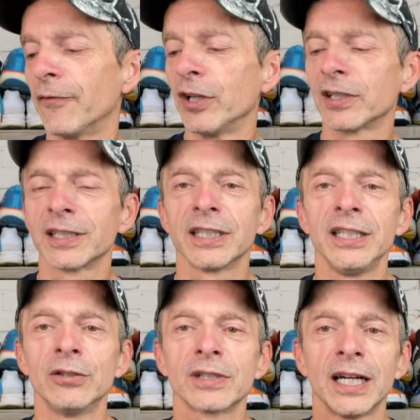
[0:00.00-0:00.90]
we look at the
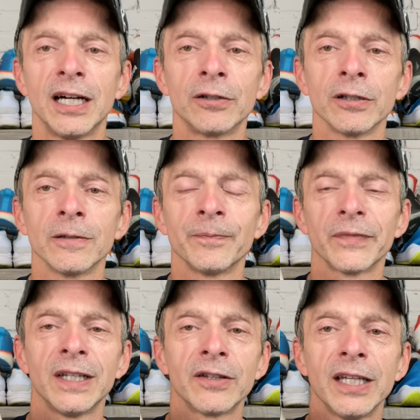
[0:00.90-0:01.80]
heel counter,
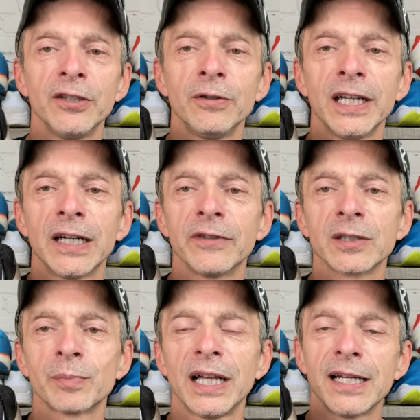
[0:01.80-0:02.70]
now they do have this
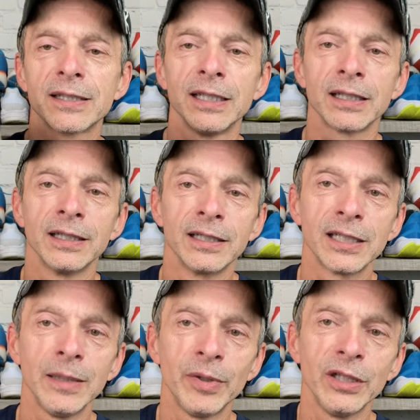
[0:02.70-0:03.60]
plastic
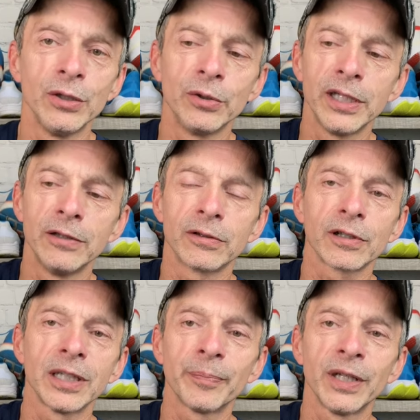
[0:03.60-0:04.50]
TPU heel
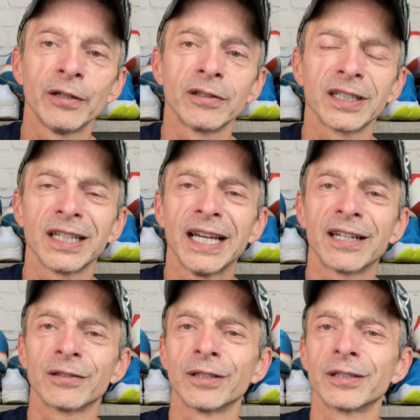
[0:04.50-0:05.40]
clip here to add
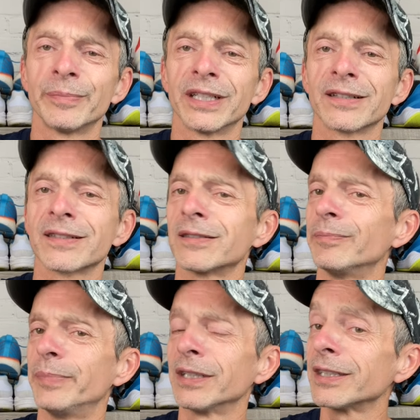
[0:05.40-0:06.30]
a little bit of
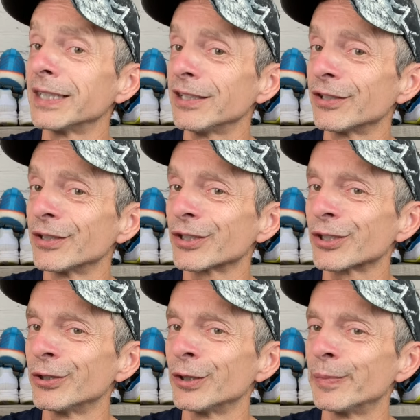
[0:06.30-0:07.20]
stability to the
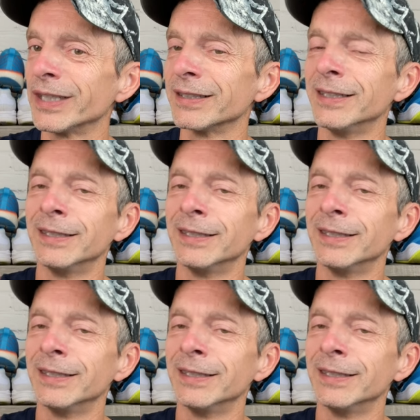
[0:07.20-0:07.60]
shoe, but